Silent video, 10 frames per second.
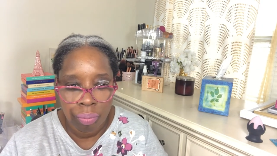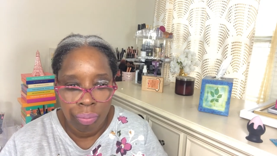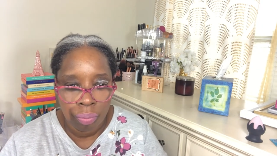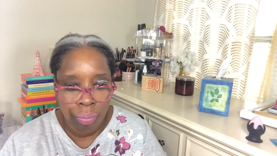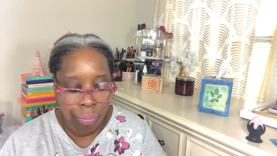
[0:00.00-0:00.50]

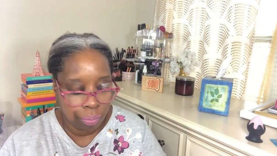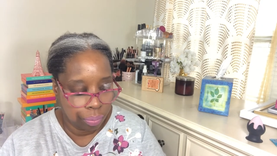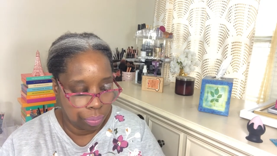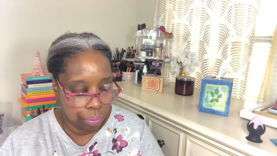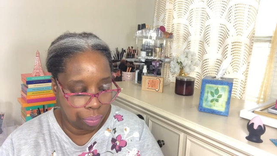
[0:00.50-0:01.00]

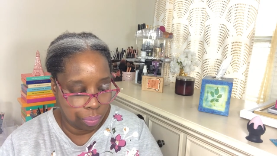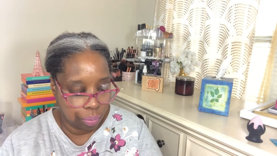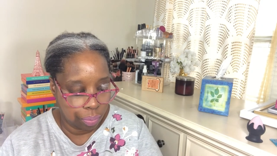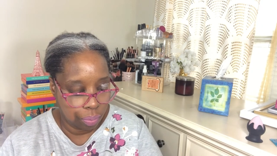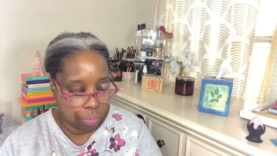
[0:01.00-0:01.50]

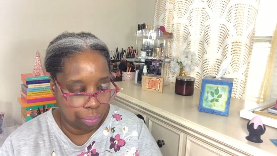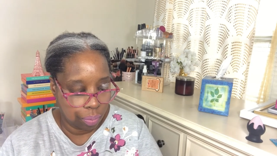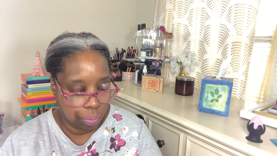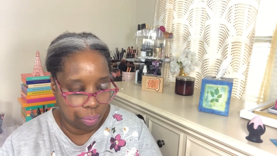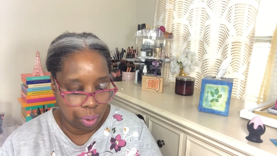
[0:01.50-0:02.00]

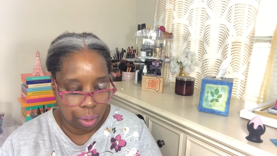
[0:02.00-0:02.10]
[no speech]